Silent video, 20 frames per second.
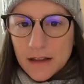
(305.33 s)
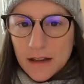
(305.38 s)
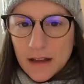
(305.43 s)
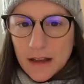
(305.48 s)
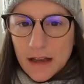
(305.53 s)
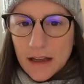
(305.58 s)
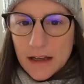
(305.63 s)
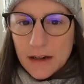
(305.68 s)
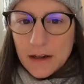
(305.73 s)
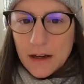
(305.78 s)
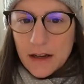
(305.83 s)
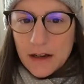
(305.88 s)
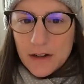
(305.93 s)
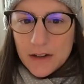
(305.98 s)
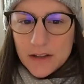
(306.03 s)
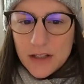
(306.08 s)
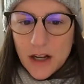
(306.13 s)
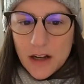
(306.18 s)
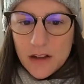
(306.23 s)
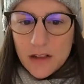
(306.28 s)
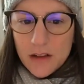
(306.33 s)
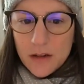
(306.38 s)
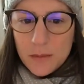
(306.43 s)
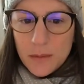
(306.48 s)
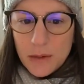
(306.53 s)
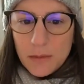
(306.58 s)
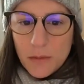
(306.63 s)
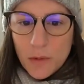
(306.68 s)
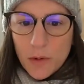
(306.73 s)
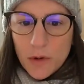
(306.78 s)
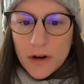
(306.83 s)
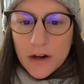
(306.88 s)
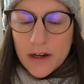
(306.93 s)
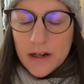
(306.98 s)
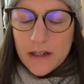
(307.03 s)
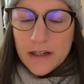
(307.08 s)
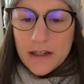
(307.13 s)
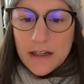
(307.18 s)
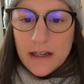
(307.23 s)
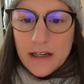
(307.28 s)
And I'll talk a little bit more
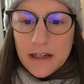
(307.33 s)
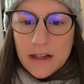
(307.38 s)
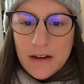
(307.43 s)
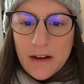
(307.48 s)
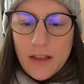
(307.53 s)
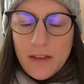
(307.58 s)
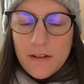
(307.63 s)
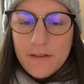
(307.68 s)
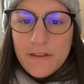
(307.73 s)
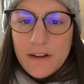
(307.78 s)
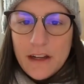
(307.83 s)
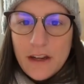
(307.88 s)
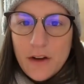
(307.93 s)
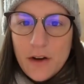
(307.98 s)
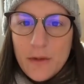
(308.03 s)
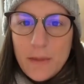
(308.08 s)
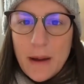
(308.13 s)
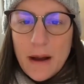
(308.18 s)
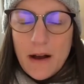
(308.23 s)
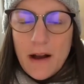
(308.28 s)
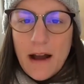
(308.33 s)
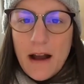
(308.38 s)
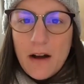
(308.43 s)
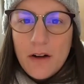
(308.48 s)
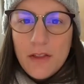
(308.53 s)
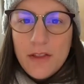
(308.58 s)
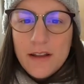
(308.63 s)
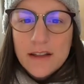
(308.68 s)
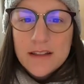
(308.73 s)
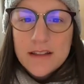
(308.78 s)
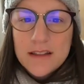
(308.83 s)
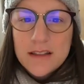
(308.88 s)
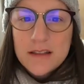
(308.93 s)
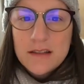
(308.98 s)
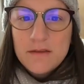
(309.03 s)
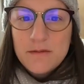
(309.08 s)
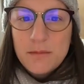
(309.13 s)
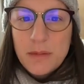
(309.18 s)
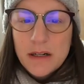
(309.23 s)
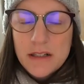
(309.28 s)
in another video about how
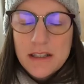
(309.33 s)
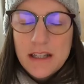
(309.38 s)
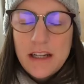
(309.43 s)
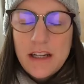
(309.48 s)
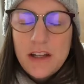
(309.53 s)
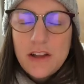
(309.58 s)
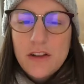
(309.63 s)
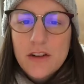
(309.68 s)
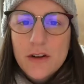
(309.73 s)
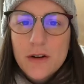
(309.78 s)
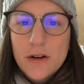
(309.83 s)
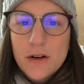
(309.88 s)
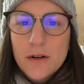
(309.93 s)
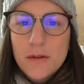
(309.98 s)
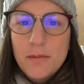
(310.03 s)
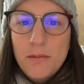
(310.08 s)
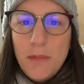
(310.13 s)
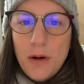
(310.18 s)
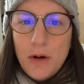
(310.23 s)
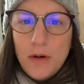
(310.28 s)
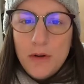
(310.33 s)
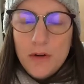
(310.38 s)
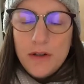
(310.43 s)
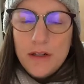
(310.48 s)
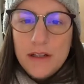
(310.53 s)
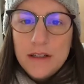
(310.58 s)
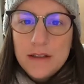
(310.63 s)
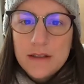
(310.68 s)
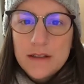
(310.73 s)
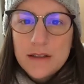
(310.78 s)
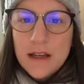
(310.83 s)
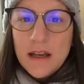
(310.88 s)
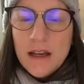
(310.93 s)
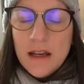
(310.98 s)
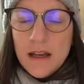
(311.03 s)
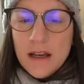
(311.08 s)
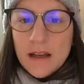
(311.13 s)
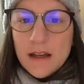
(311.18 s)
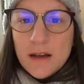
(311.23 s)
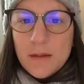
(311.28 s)
this particular mode
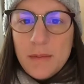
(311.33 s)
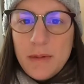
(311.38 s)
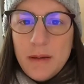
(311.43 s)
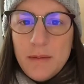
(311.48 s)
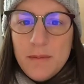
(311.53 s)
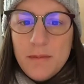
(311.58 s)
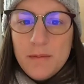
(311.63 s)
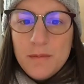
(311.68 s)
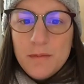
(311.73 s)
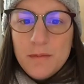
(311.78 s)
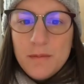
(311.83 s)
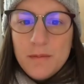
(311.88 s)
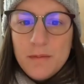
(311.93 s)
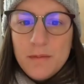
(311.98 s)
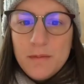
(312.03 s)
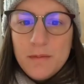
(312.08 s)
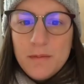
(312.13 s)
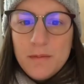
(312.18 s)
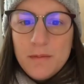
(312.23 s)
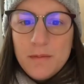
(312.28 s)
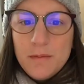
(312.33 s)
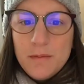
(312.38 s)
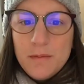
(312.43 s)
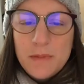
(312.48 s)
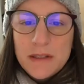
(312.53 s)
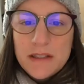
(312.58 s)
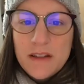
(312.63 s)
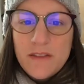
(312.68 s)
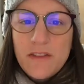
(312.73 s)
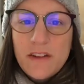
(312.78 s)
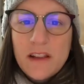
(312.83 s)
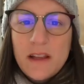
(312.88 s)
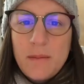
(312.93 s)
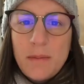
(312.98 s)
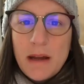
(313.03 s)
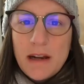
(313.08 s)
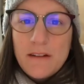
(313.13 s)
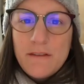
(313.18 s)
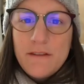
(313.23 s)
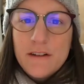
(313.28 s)
could be specifically
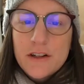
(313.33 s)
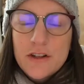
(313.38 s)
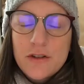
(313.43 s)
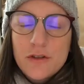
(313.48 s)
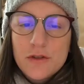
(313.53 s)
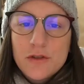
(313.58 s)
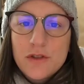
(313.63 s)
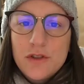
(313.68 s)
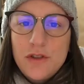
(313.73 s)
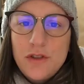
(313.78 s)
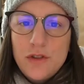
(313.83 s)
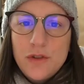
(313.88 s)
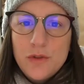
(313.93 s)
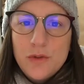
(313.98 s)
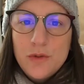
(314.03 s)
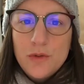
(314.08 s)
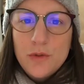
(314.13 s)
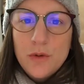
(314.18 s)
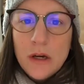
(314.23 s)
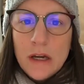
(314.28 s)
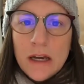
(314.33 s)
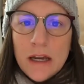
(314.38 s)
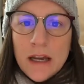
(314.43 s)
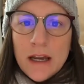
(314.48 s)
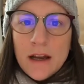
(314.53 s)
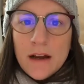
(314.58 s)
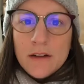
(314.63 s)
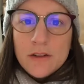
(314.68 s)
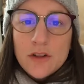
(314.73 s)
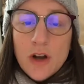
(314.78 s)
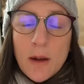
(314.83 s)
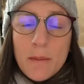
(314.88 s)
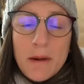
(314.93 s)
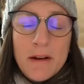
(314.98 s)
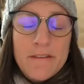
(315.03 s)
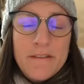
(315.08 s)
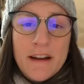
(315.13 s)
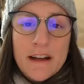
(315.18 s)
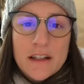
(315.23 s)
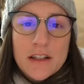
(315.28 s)
beneficial to
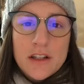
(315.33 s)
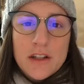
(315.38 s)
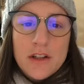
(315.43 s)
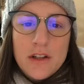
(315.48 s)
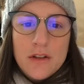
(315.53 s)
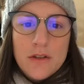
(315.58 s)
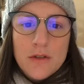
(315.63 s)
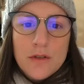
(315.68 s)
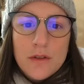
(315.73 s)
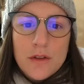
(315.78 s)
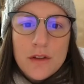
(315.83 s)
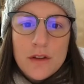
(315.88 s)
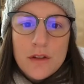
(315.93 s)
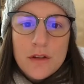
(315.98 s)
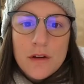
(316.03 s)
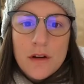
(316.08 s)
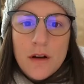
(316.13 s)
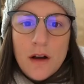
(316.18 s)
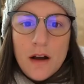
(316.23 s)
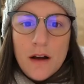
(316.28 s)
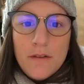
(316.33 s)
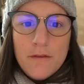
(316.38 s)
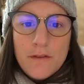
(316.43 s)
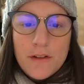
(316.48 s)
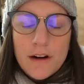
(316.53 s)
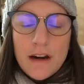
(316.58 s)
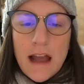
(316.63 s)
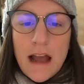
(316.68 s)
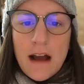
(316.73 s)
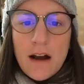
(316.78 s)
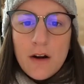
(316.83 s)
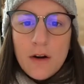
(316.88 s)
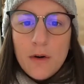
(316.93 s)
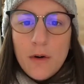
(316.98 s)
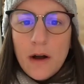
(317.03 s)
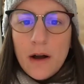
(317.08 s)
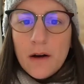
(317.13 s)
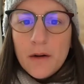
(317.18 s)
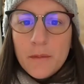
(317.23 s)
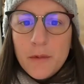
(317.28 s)
trauma-affected youth. For now,
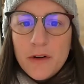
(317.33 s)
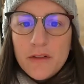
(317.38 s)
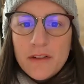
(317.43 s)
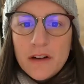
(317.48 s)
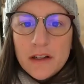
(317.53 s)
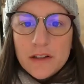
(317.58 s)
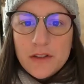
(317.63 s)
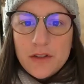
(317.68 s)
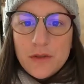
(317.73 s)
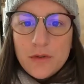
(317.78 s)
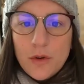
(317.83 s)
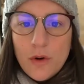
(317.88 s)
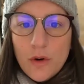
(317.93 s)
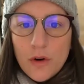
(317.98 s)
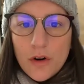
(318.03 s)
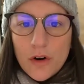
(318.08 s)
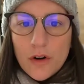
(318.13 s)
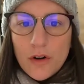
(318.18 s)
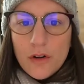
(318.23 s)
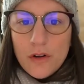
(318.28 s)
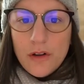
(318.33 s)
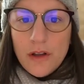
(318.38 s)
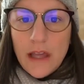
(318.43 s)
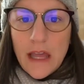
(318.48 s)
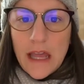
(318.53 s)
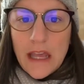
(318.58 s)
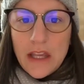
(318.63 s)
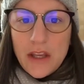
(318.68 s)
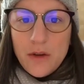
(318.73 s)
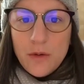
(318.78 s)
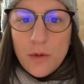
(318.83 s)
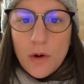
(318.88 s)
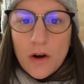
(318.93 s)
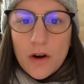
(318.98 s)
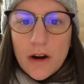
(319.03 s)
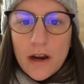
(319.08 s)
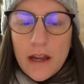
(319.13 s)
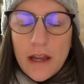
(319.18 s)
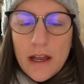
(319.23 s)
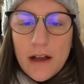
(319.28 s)
I'll move on to aural,
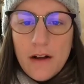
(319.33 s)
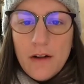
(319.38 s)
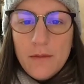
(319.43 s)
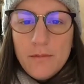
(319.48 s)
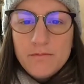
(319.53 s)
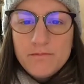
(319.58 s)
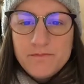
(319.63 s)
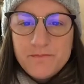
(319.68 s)
A-U-R-A-L.